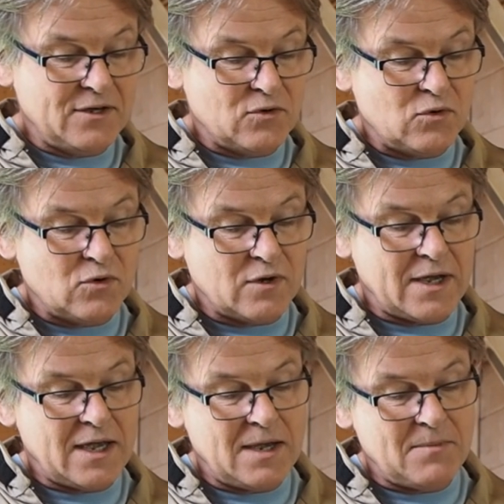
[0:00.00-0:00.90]
or
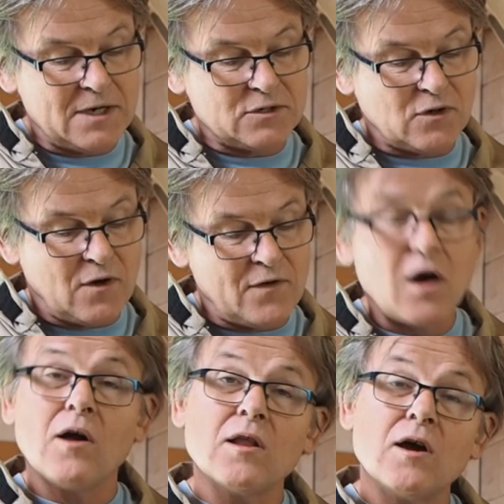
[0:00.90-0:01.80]
how much of a
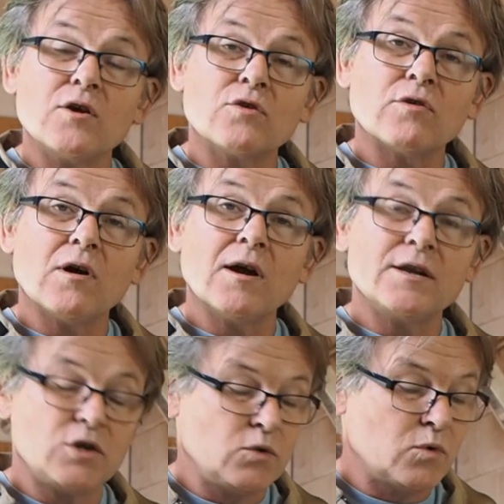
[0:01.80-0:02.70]
hollow
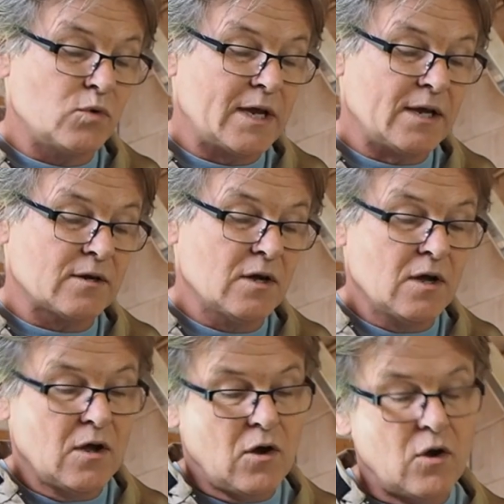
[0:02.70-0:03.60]
grind you will get
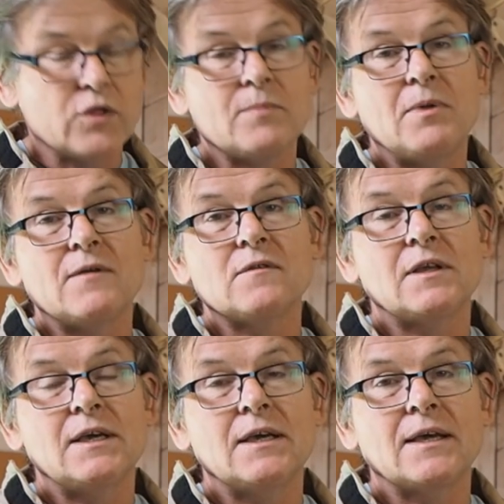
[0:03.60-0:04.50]
on the bevel here.